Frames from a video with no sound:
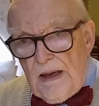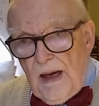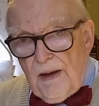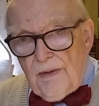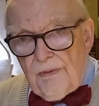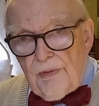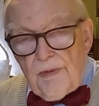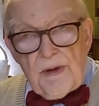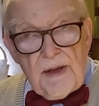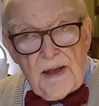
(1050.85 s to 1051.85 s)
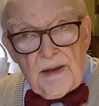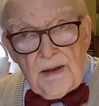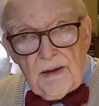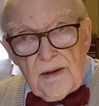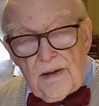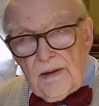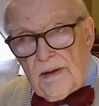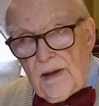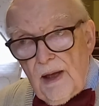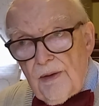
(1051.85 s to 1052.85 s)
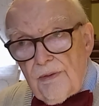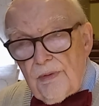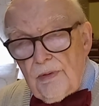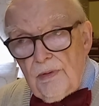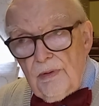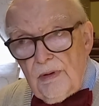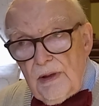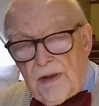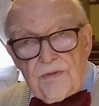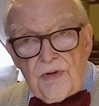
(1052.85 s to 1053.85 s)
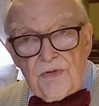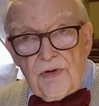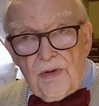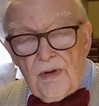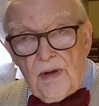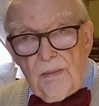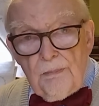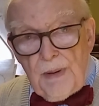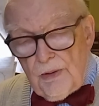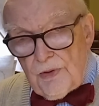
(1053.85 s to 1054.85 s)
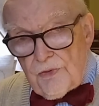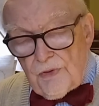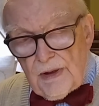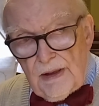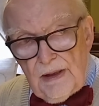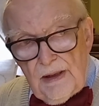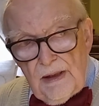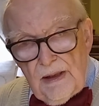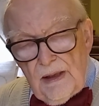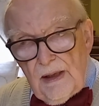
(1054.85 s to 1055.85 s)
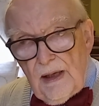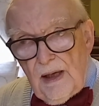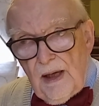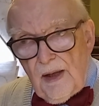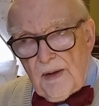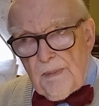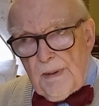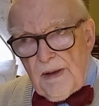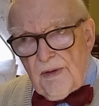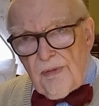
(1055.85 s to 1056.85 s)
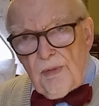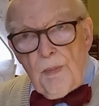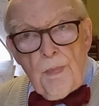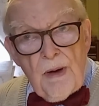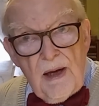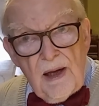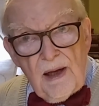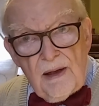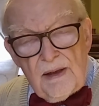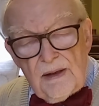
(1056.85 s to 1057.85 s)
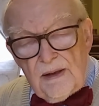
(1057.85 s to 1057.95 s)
and through the saints, and through literature and poetry, and speak through prayer,